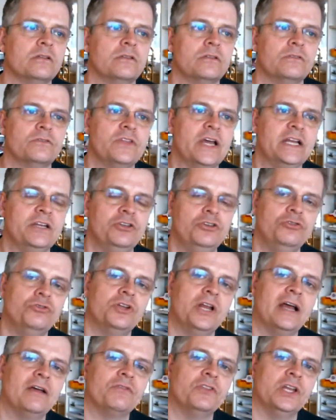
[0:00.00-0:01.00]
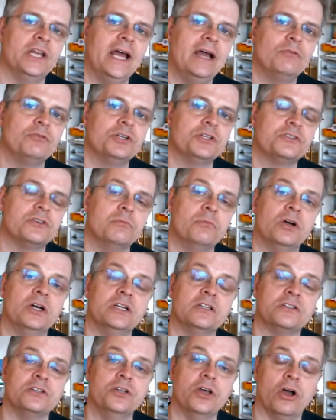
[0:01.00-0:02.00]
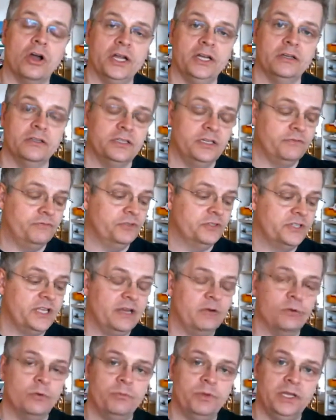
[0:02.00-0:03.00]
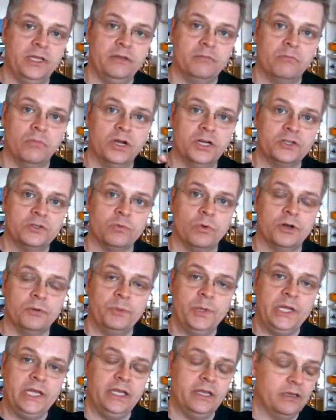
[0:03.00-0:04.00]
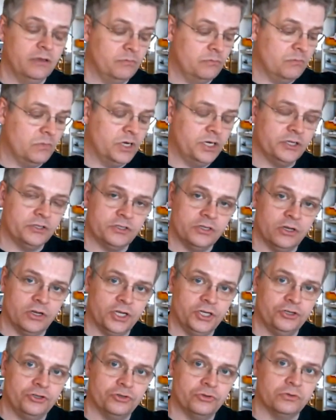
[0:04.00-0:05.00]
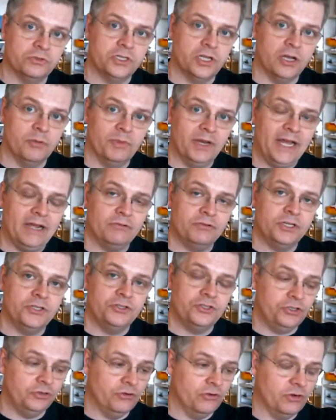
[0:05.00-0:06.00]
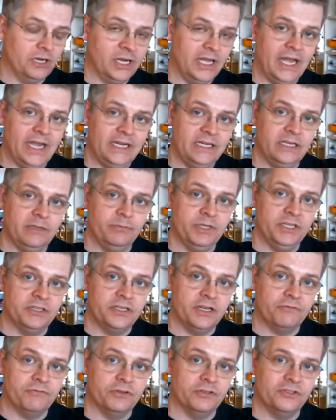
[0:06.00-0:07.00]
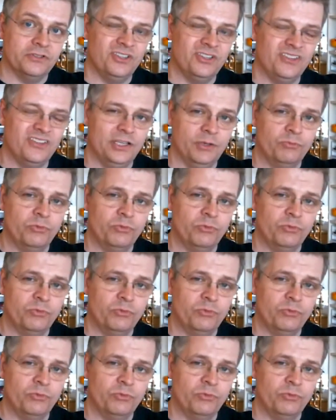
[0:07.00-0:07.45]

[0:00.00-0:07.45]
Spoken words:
then you could have the loudness at -9. The difference then would be -1 peak, -9 short-term loudness. You've got 8 dBs difference. You're